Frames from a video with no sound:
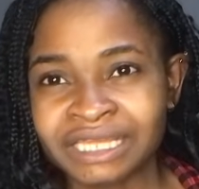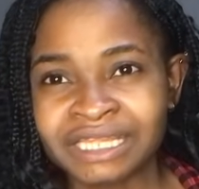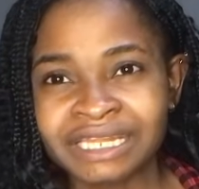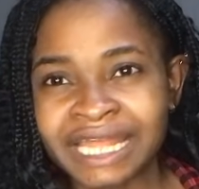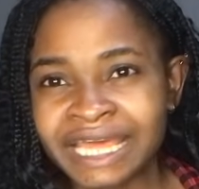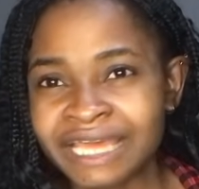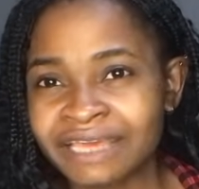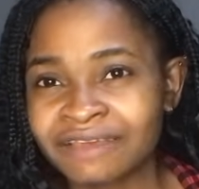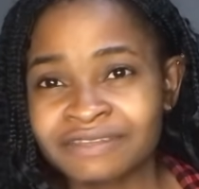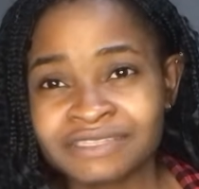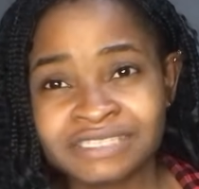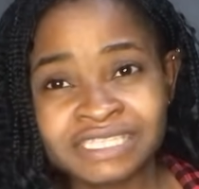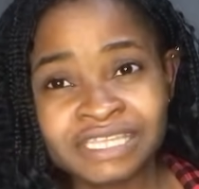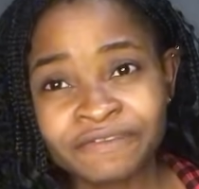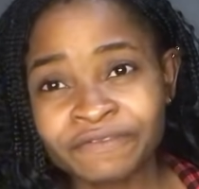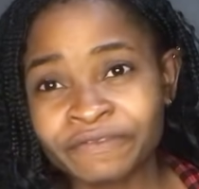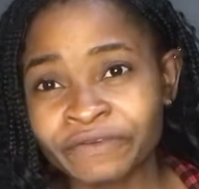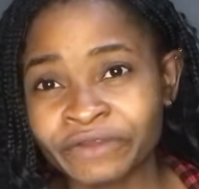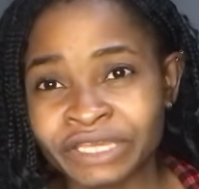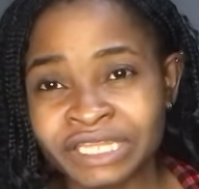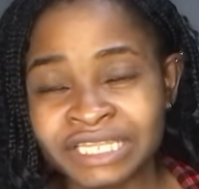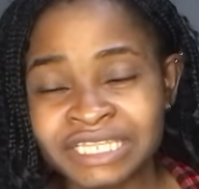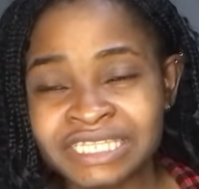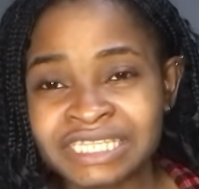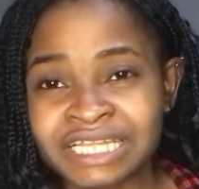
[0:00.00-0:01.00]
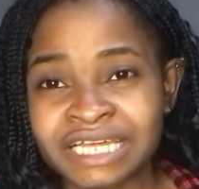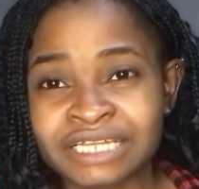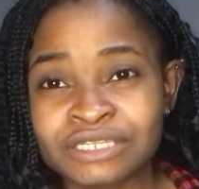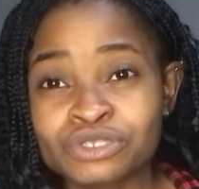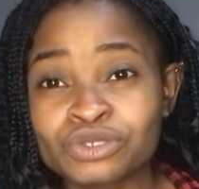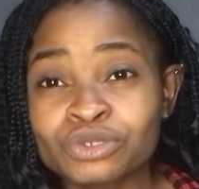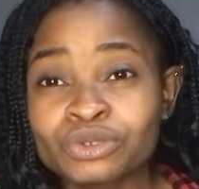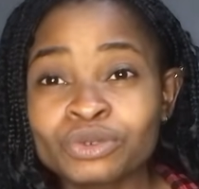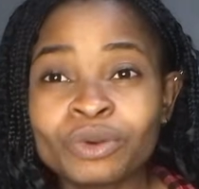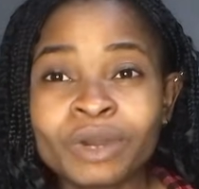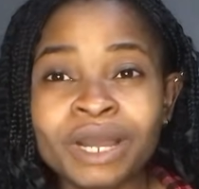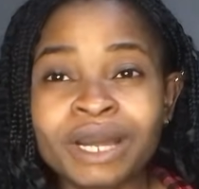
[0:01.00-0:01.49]
like say for instance,
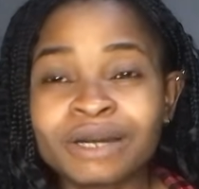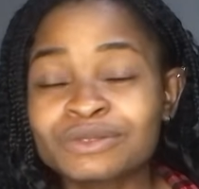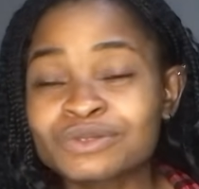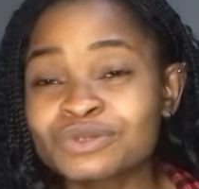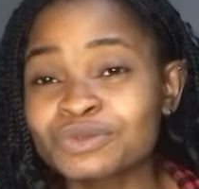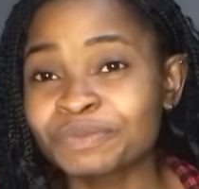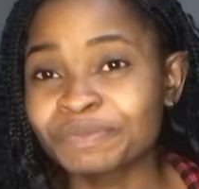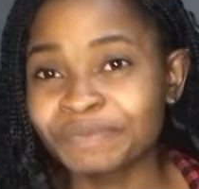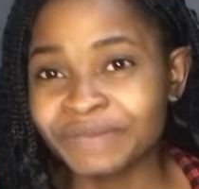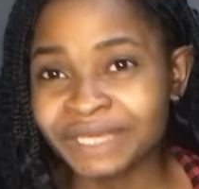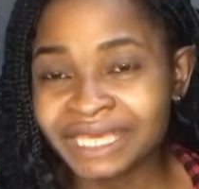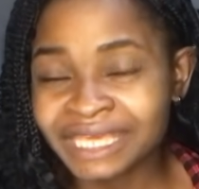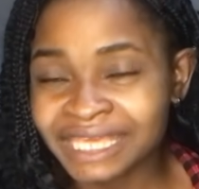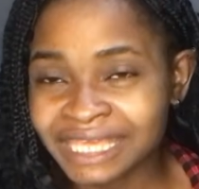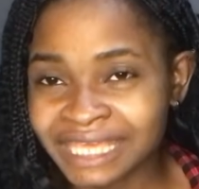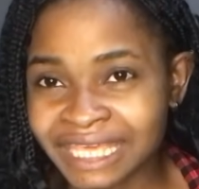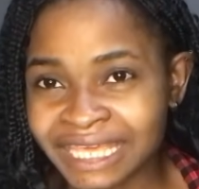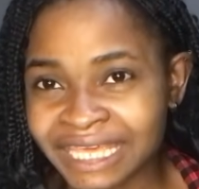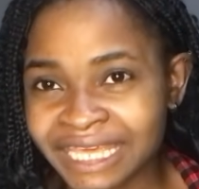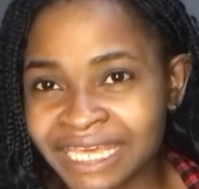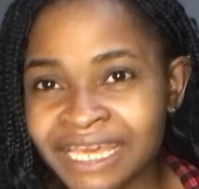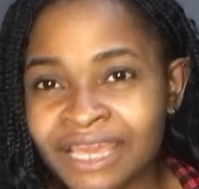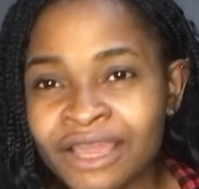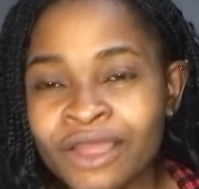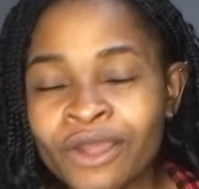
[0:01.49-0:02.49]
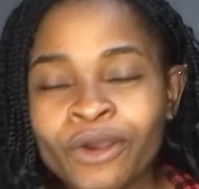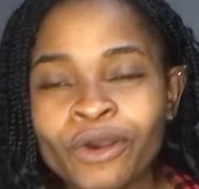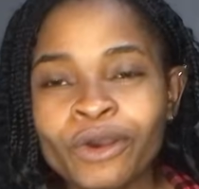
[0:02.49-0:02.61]
you know how to bake cake,